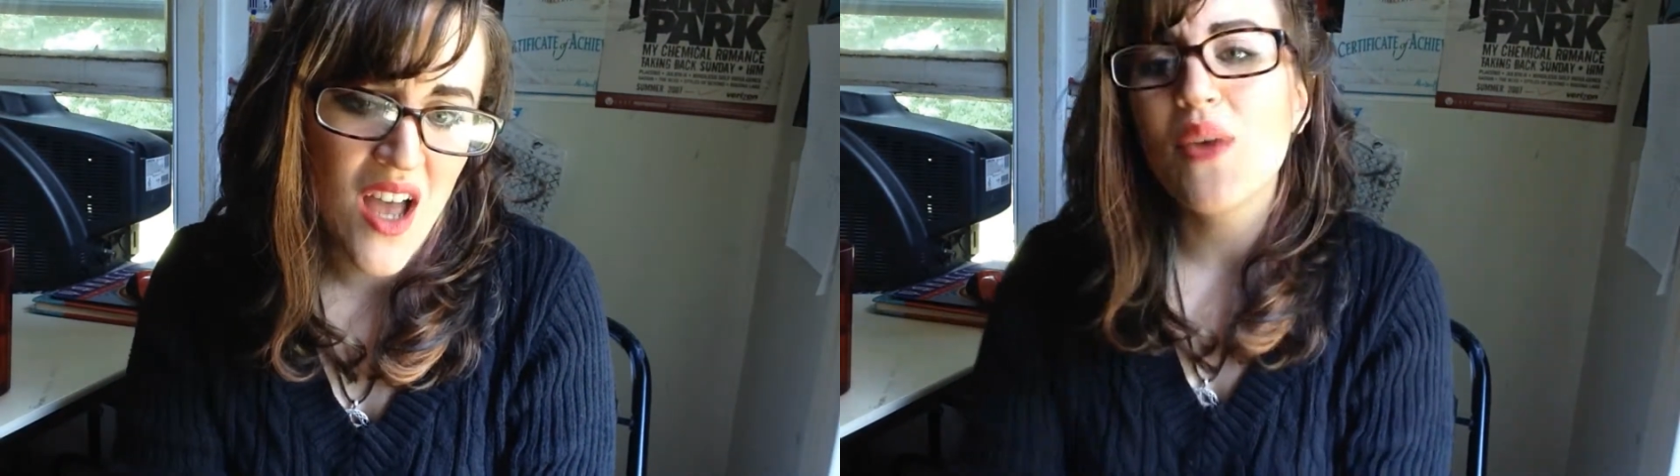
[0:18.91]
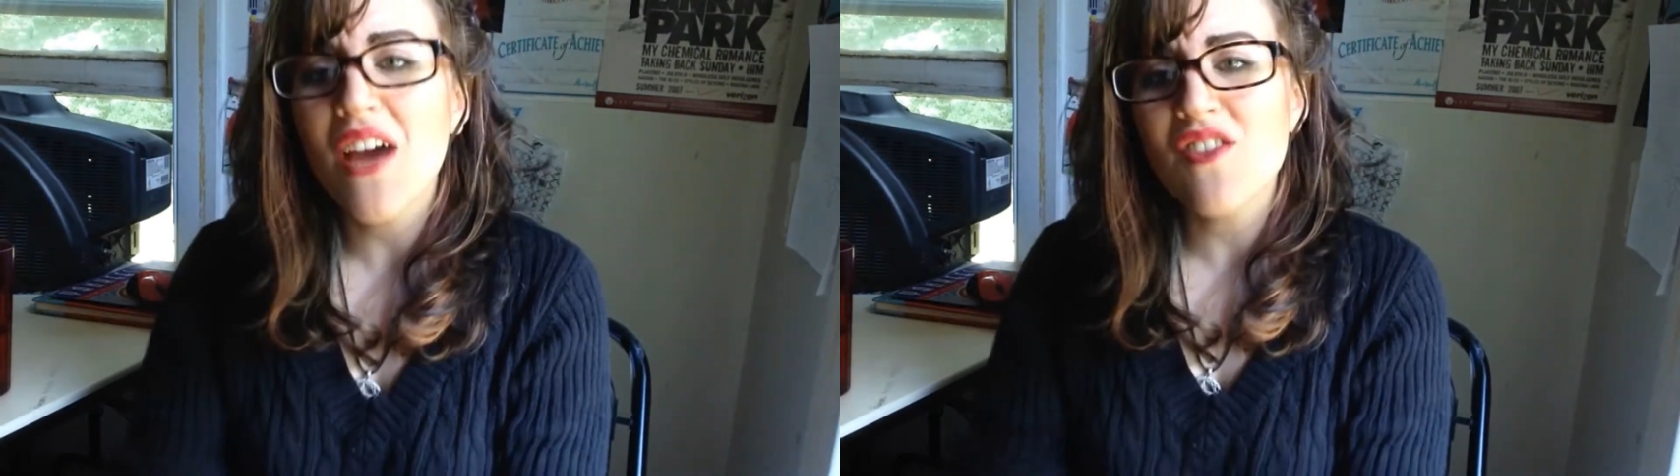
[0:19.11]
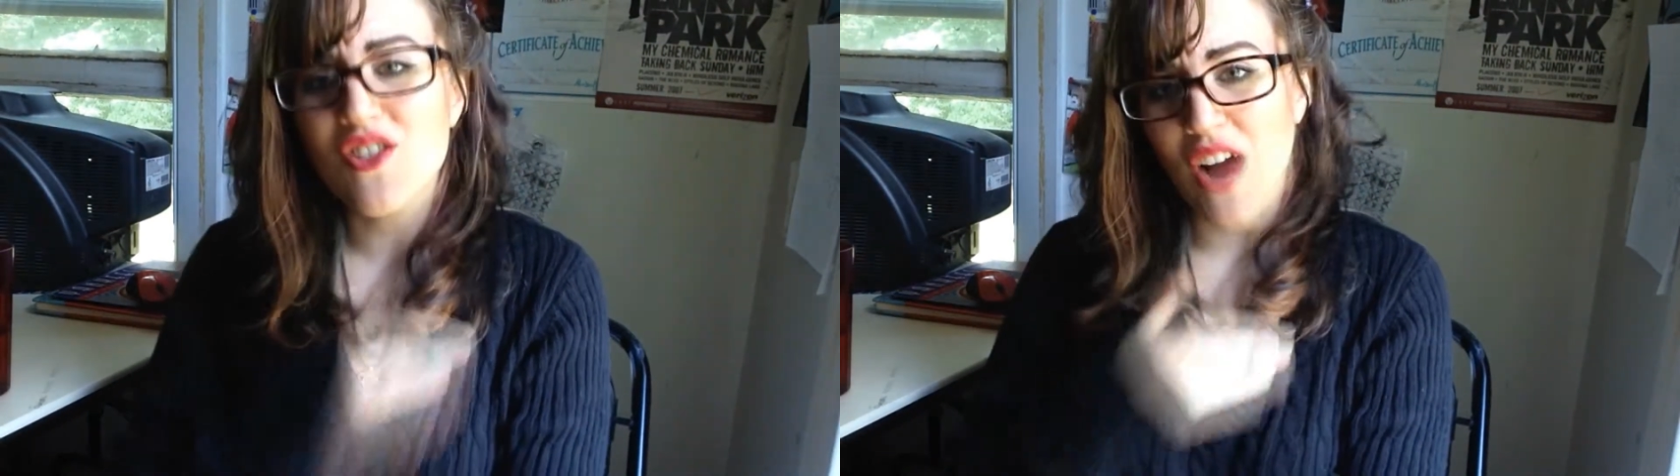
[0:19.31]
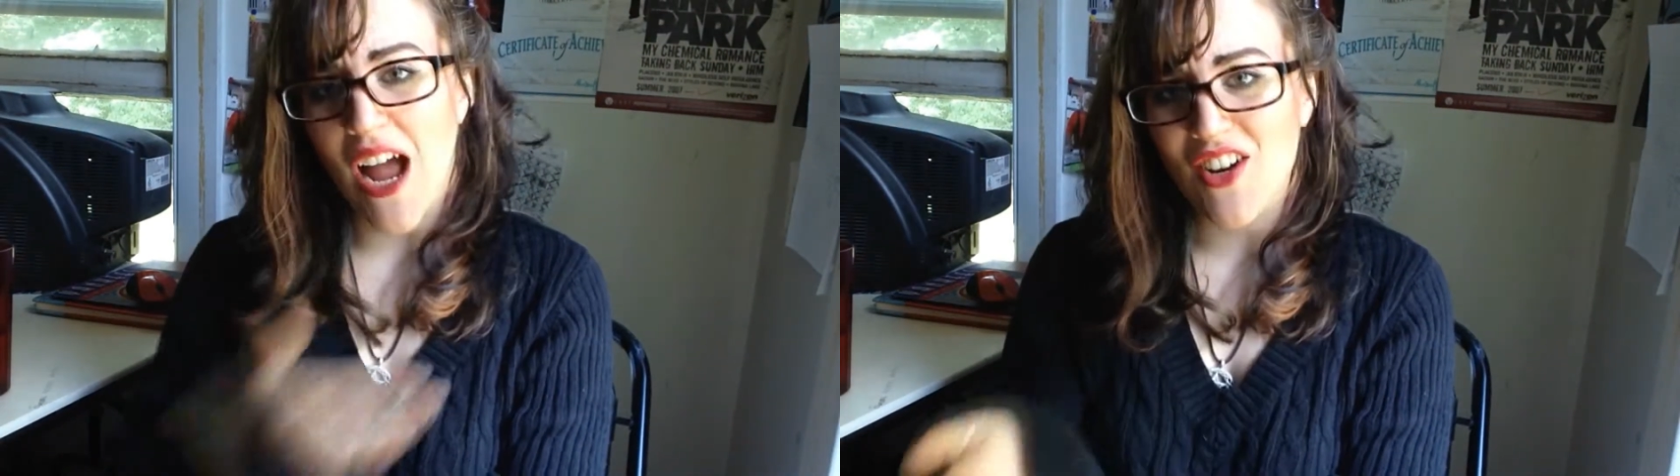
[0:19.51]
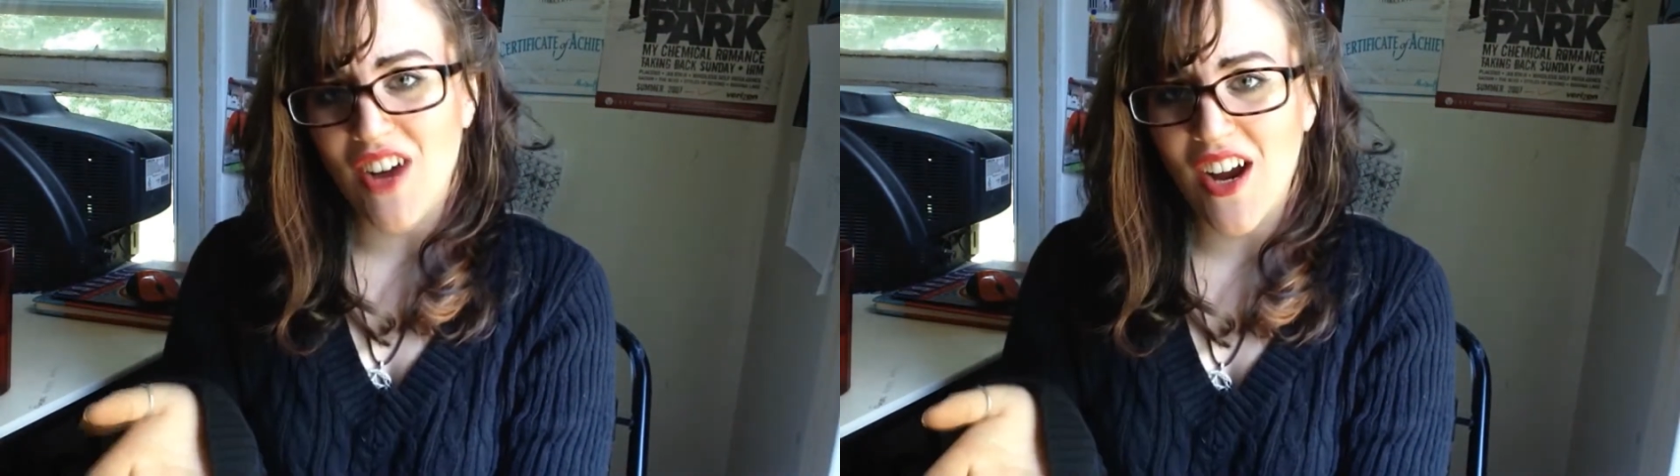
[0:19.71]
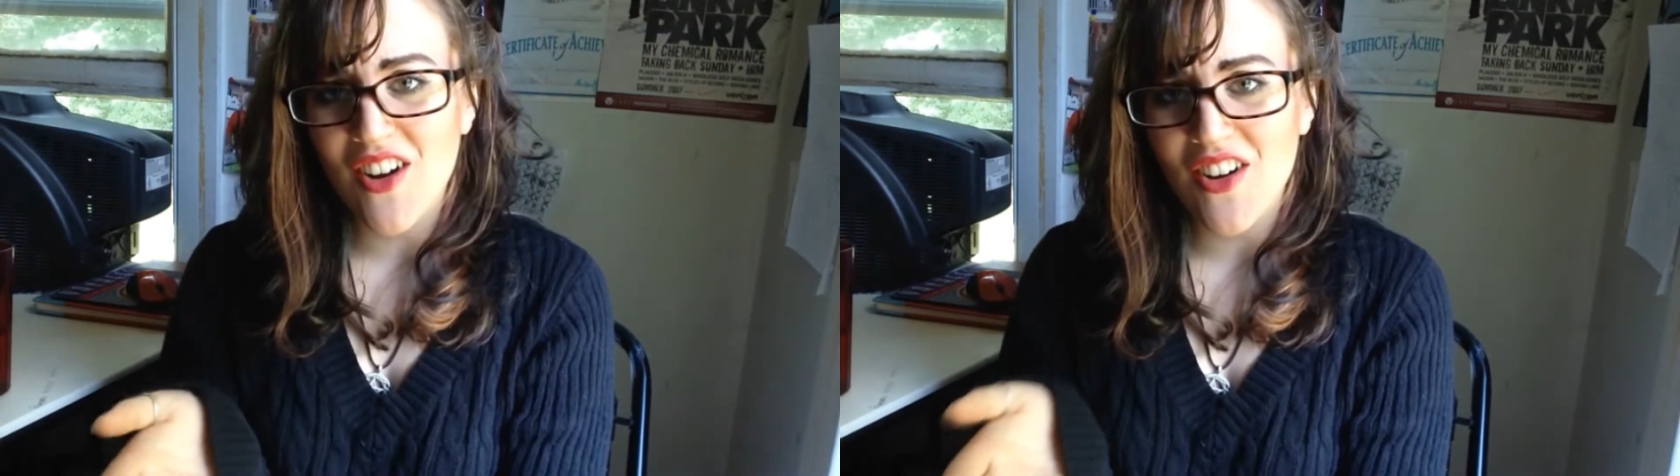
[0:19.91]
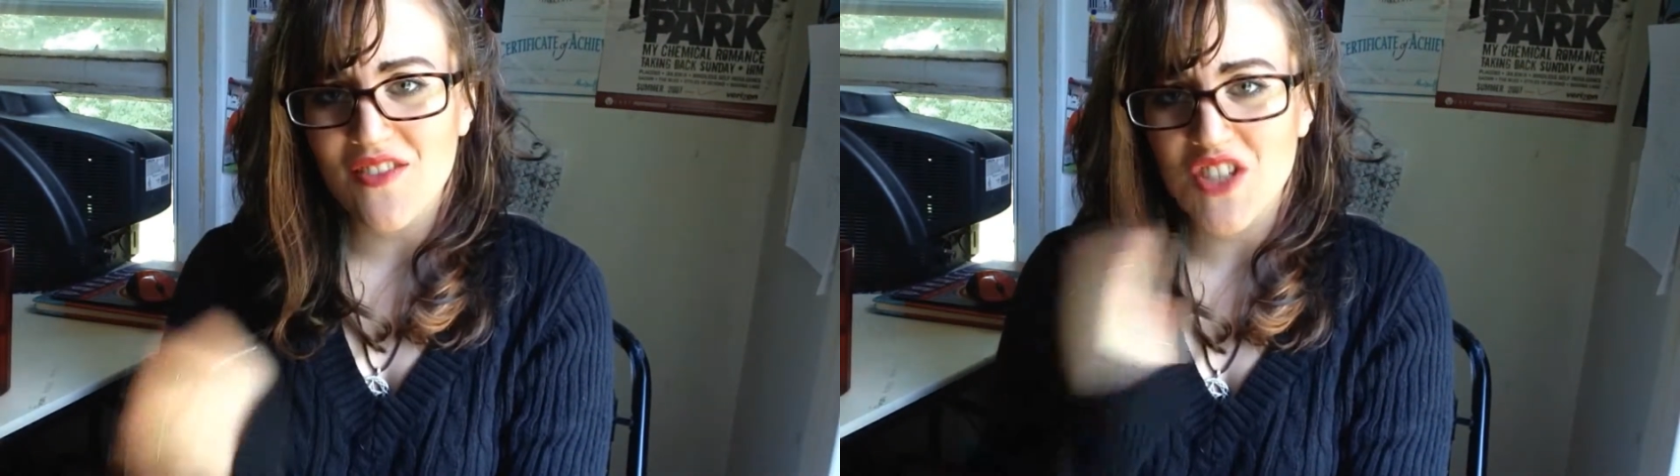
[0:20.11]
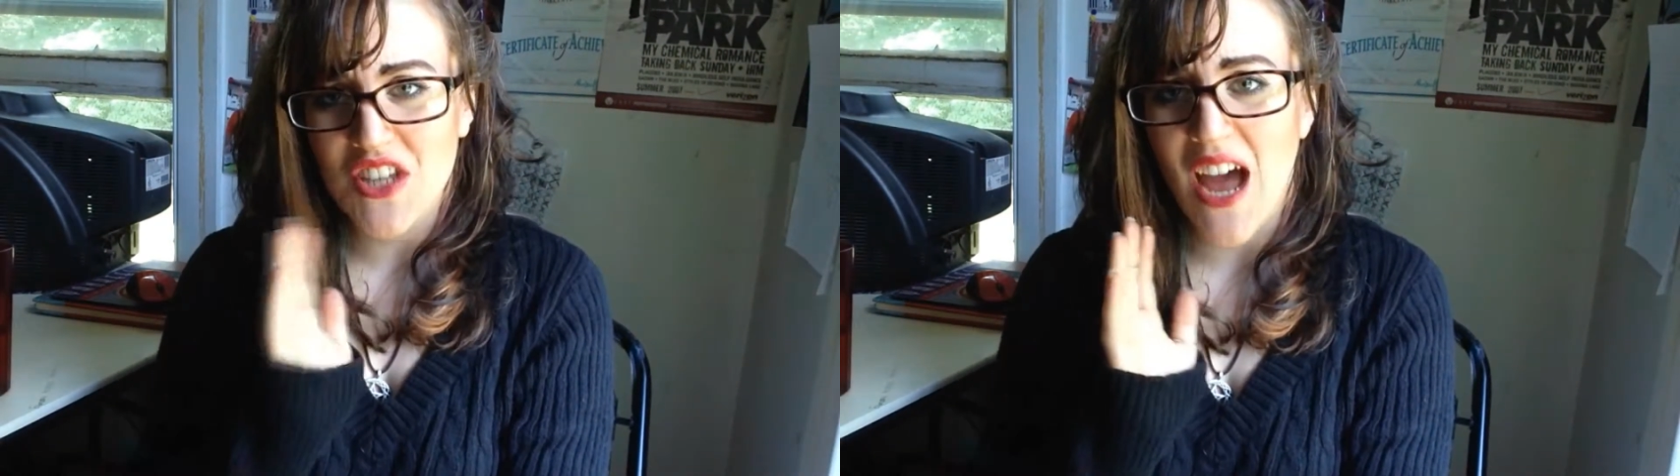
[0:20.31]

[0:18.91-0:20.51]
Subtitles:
We have a track record of just